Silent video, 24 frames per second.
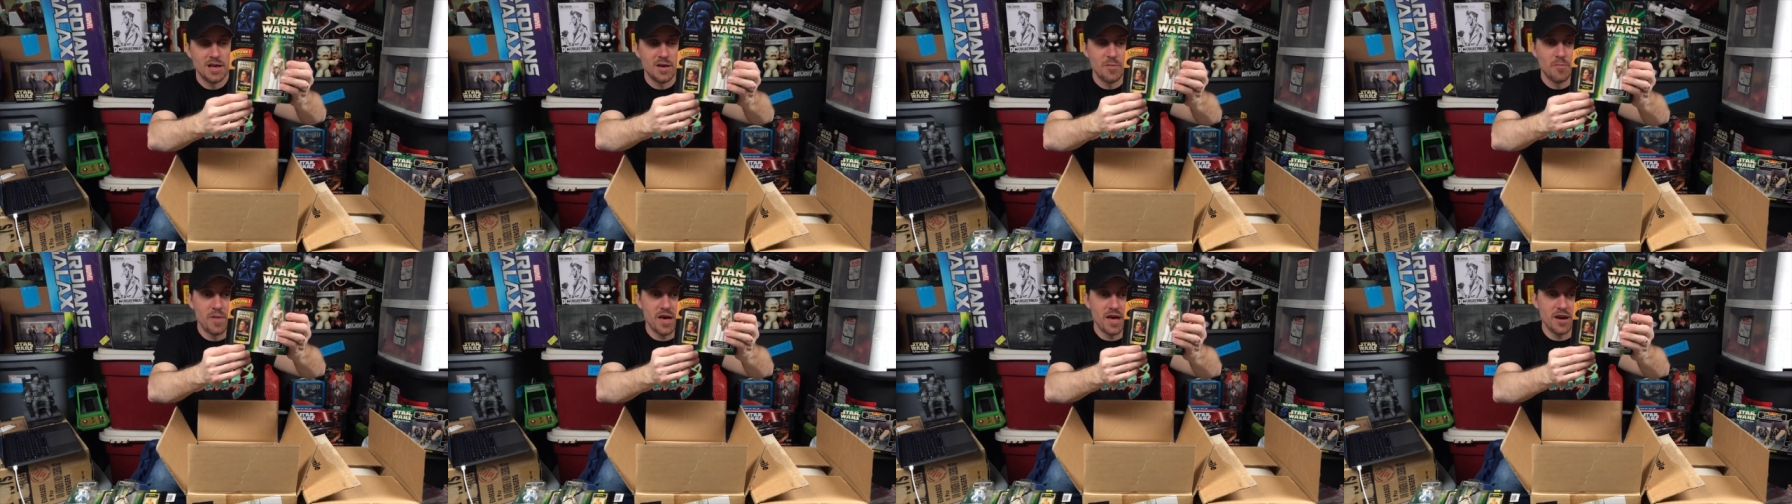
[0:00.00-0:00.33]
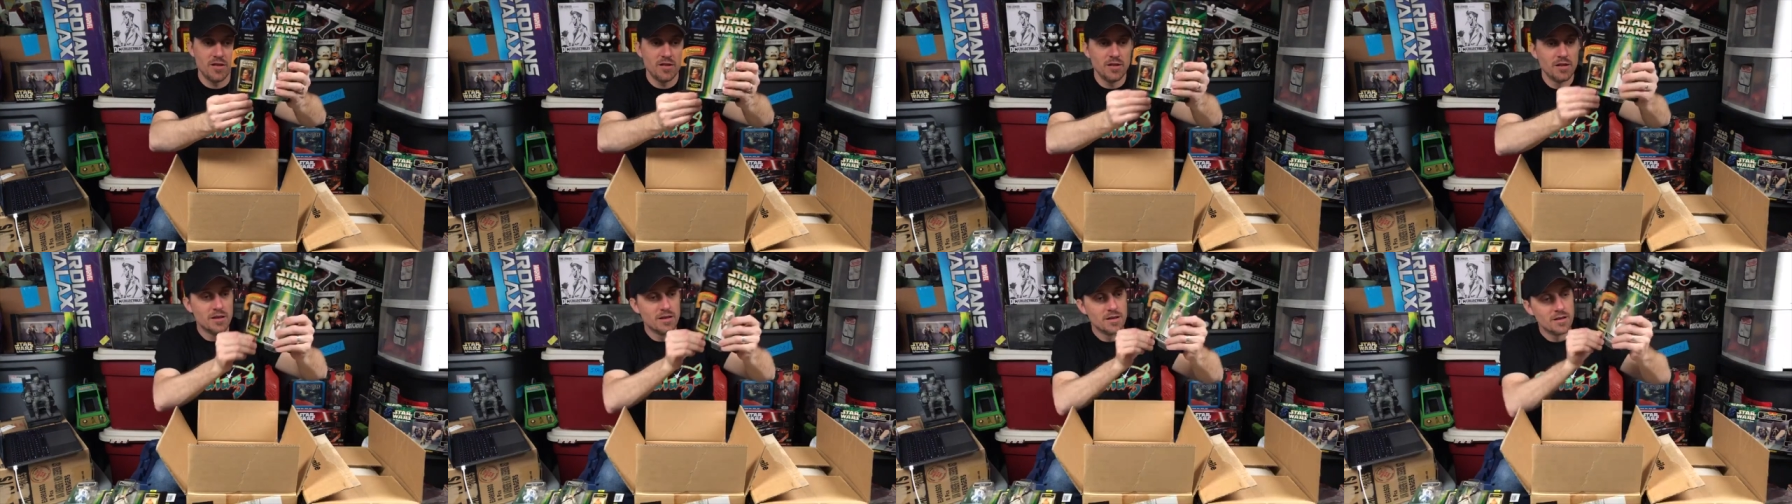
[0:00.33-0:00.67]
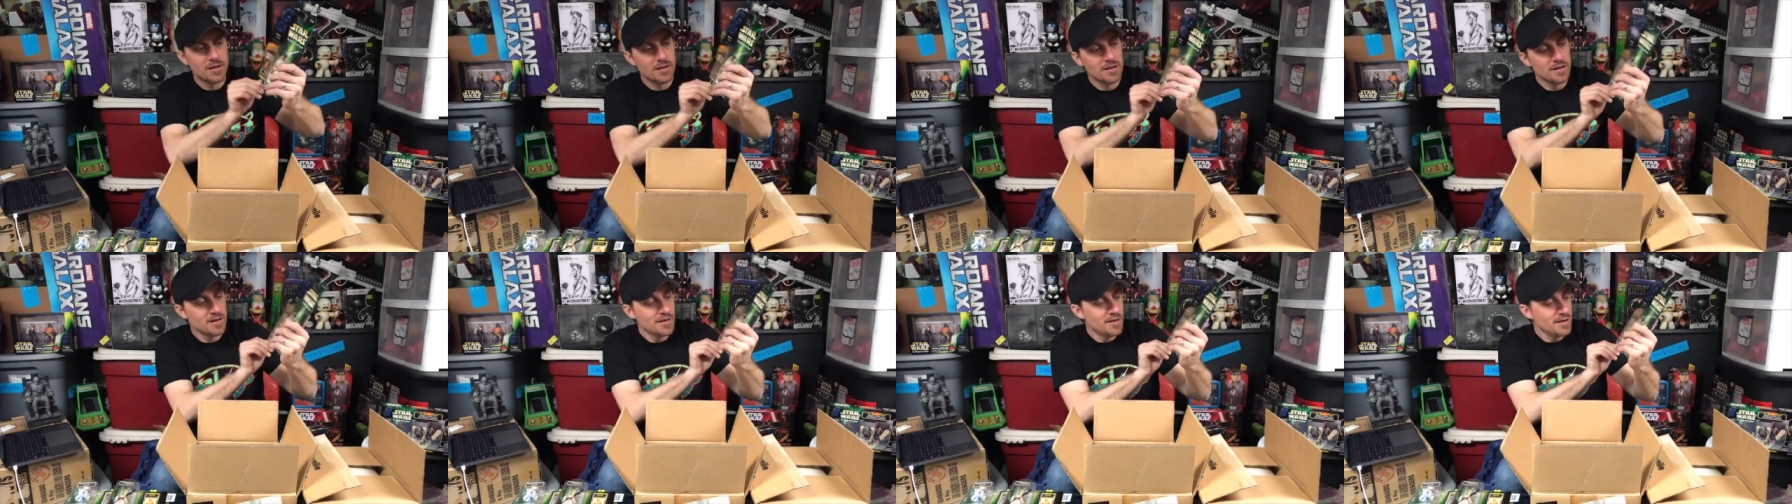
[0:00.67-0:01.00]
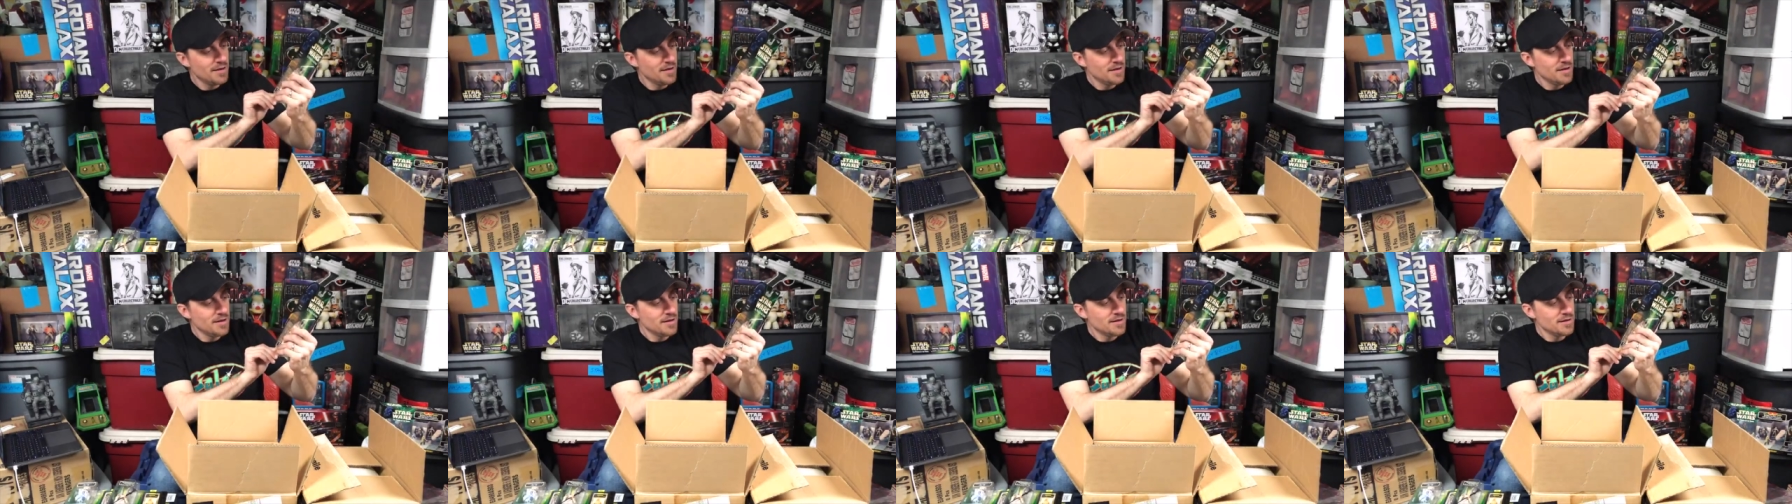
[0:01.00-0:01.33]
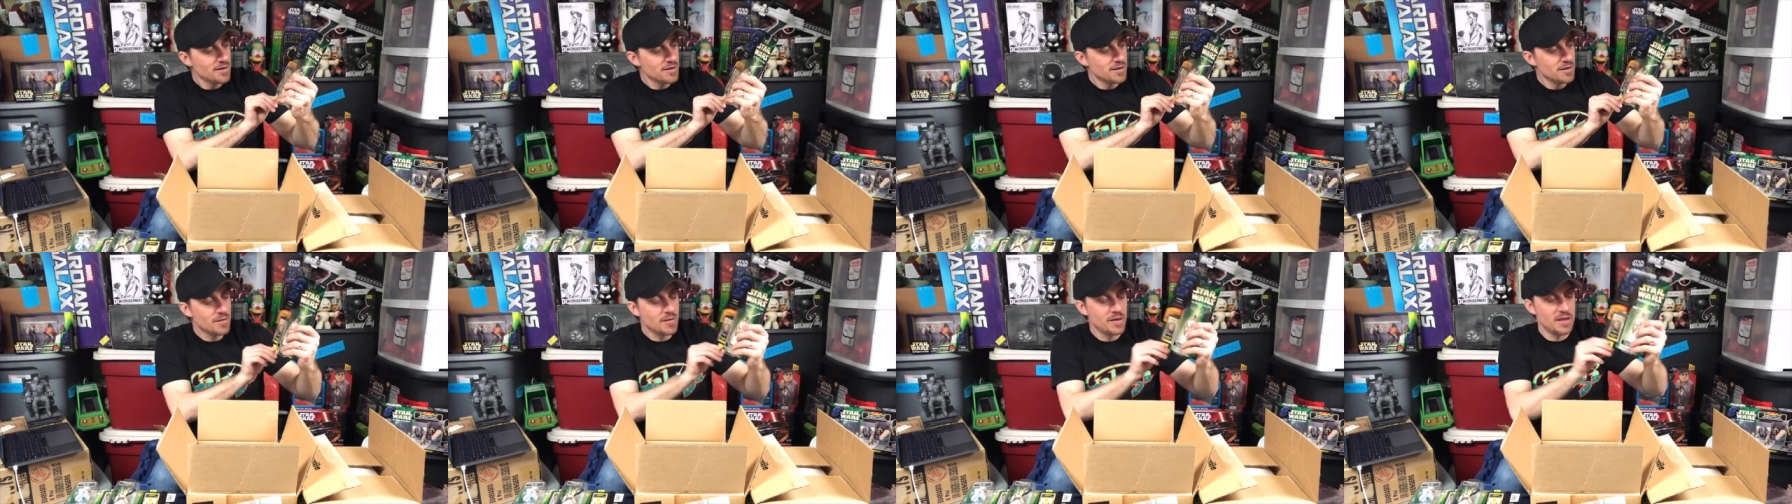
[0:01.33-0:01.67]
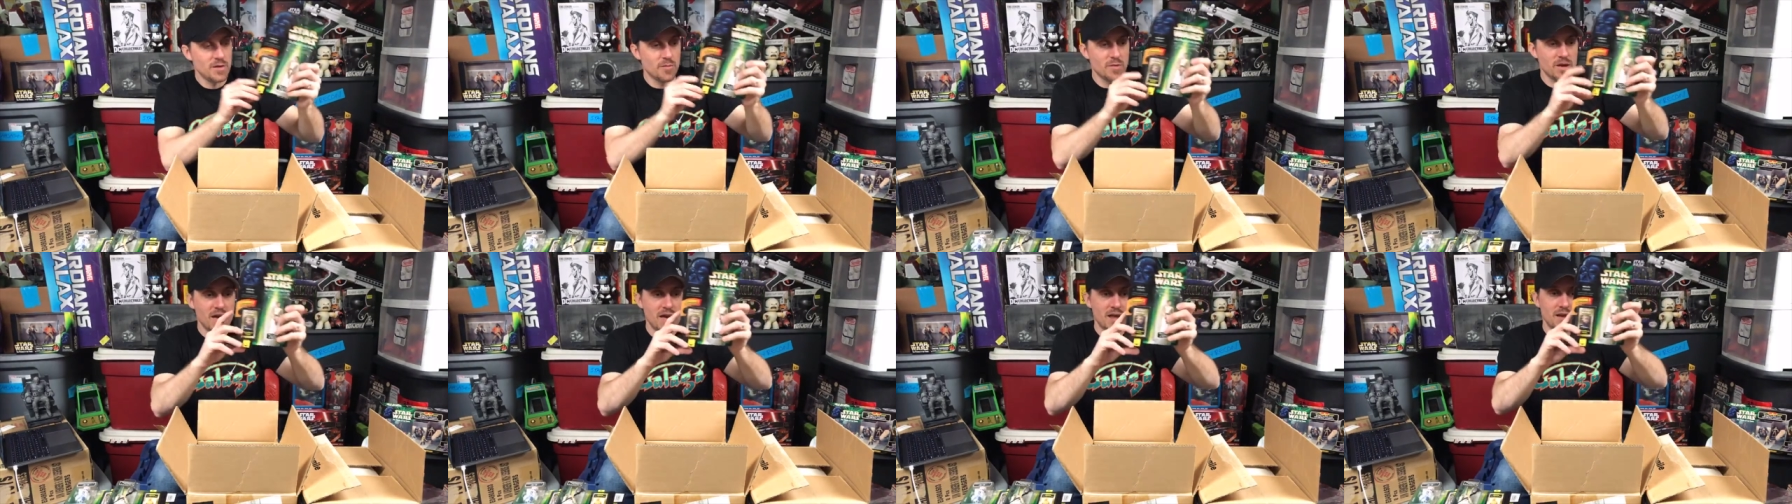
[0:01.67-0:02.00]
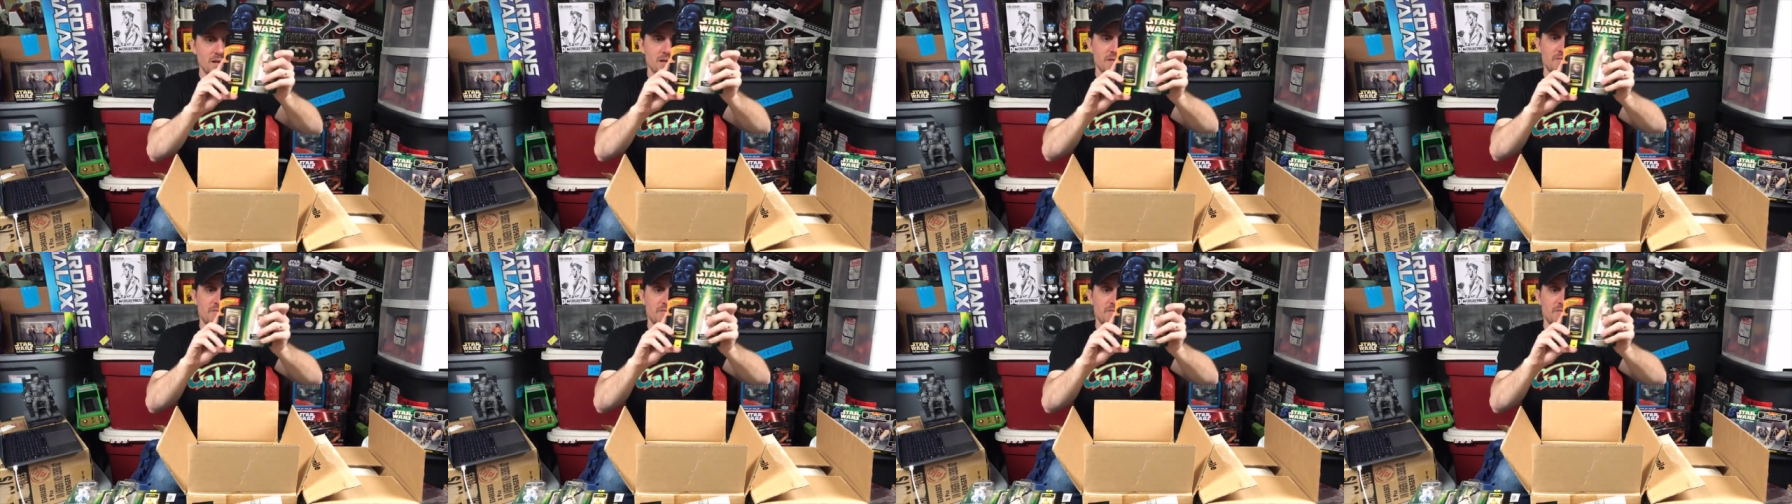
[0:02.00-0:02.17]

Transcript: medal. And then we had